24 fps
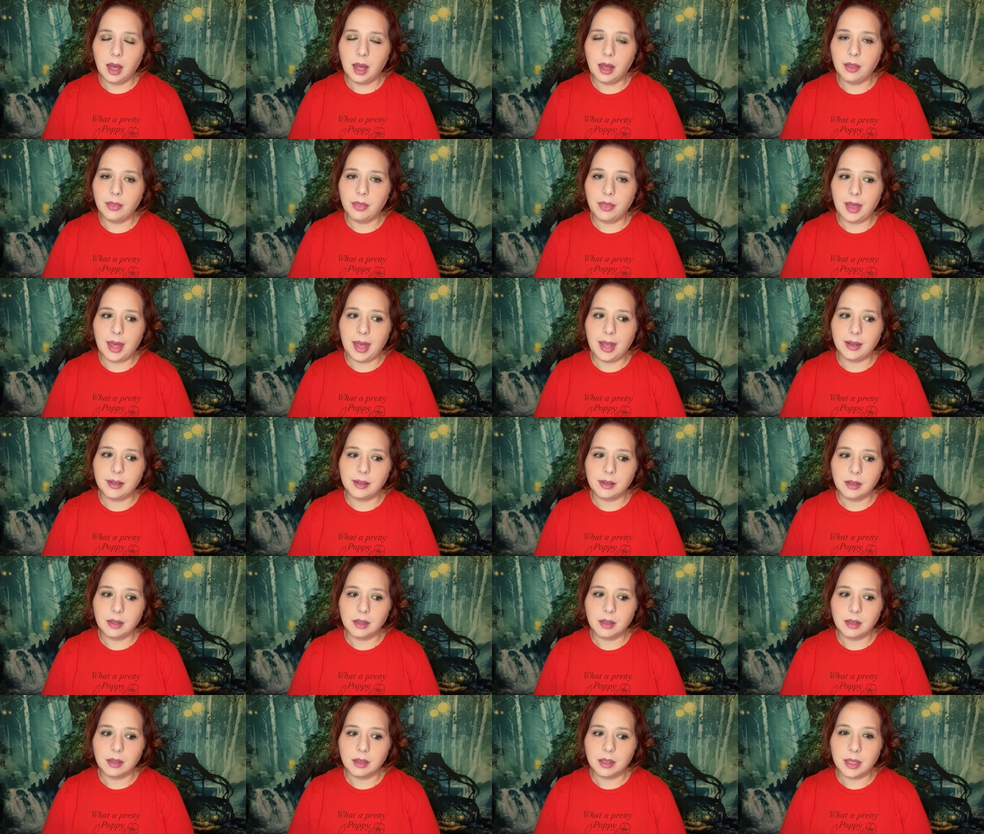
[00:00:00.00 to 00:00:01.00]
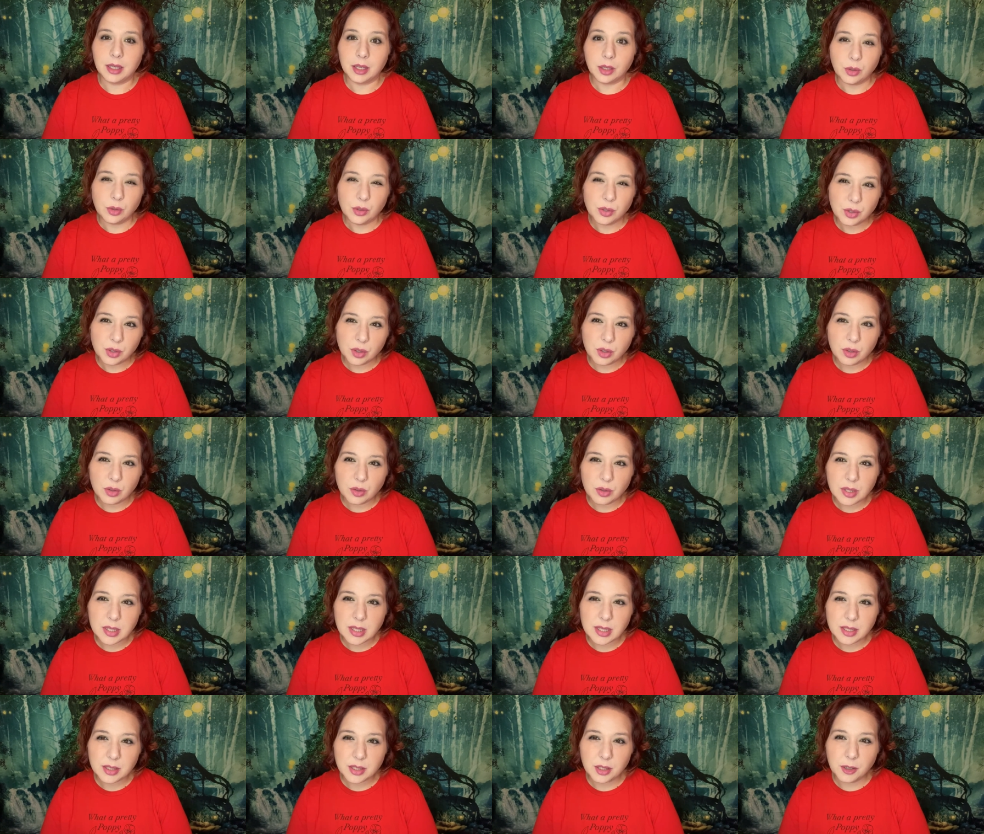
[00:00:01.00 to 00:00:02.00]
uh, that killed her little
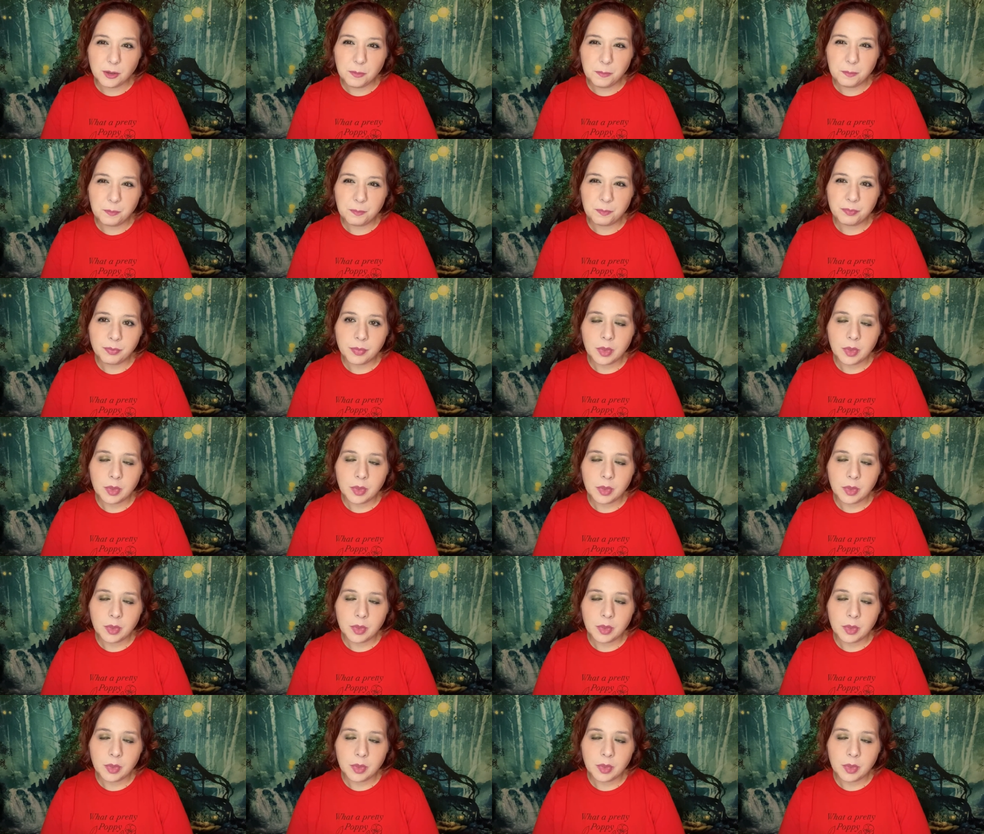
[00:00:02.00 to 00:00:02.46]
sister